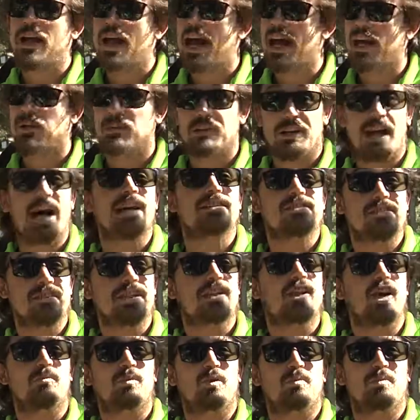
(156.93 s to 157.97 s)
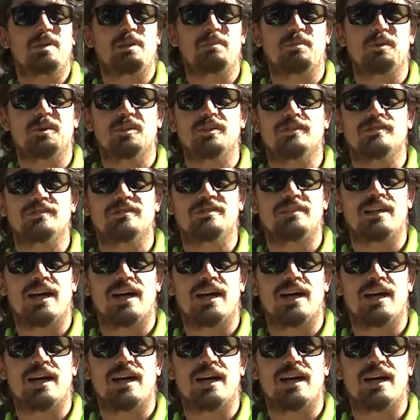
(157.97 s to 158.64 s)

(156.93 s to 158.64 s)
and it'd be nice to see a lot more people